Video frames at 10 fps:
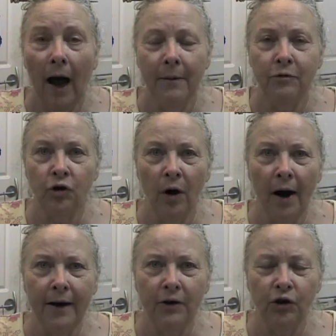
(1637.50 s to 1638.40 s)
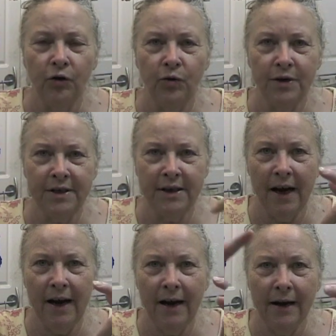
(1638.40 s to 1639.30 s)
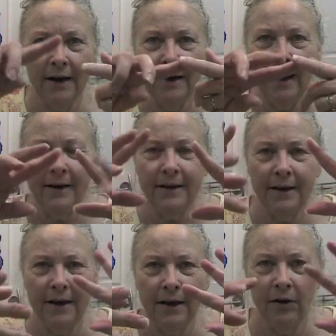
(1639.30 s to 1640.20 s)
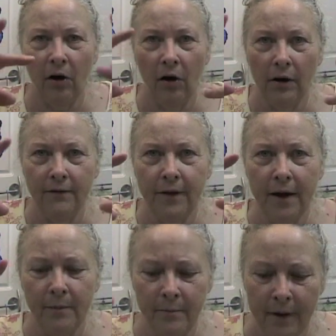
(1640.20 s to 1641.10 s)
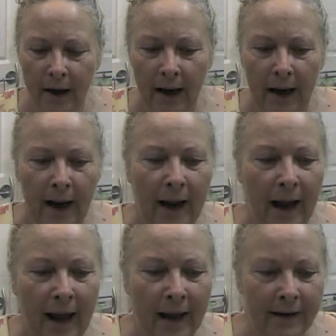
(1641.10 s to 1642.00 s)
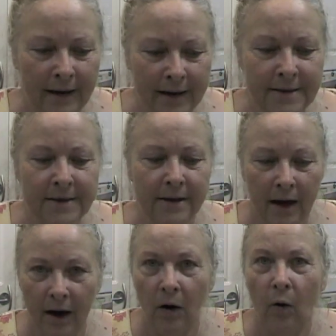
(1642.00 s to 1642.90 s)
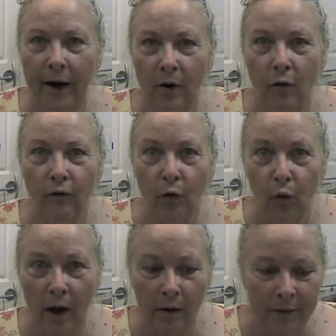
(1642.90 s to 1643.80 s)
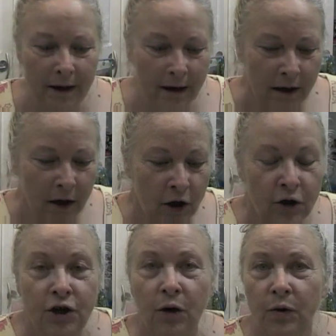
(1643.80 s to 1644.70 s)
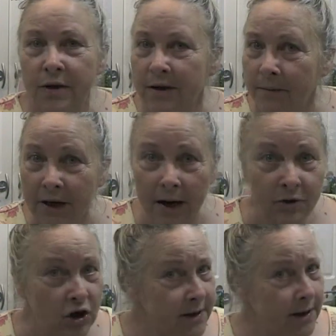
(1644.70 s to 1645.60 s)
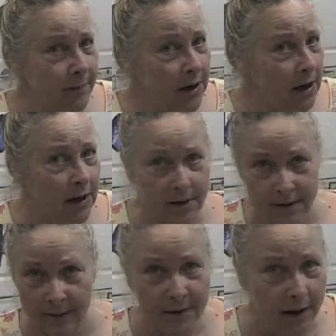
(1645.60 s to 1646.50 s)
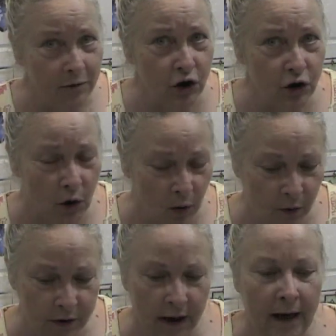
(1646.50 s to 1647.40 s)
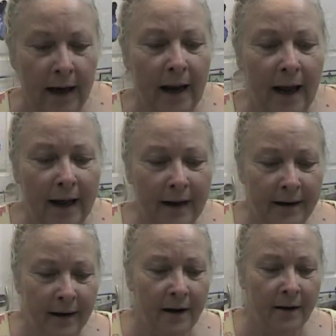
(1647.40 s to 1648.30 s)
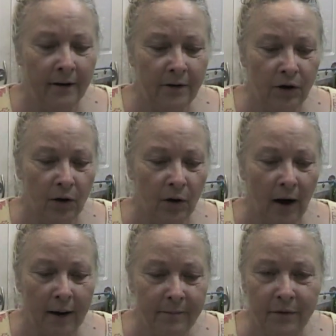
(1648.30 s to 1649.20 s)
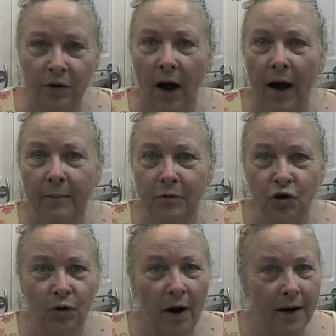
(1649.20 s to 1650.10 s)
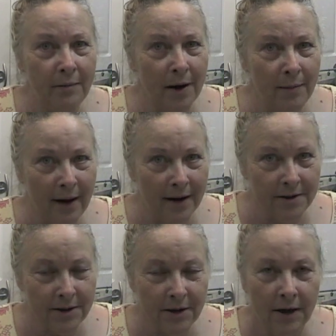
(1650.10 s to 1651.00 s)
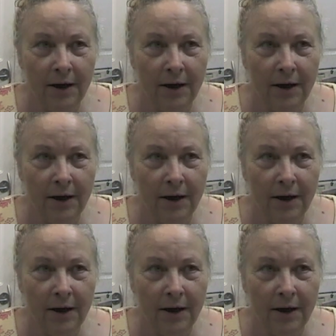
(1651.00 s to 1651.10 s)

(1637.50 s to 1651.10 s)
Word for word: I'm trying to stay connected in all of them, and it's uh, quite overwhelming. So sometimes you see me and sometimes you don't. And, uh, you know, I'm, I'm trying my best